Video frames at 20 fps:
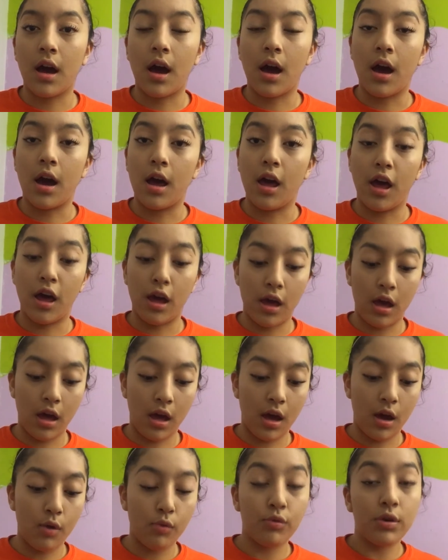
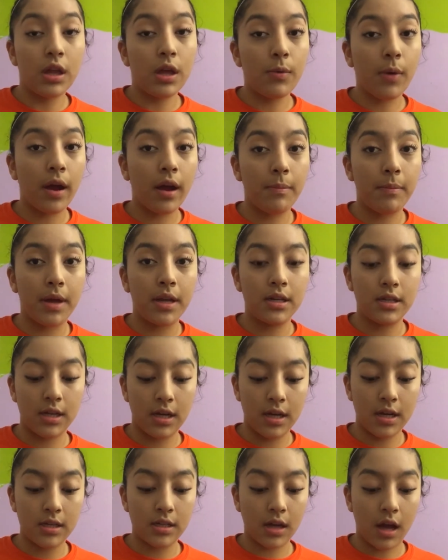I really recommend
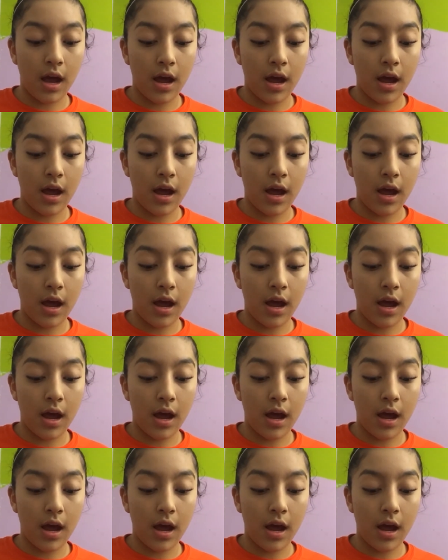it.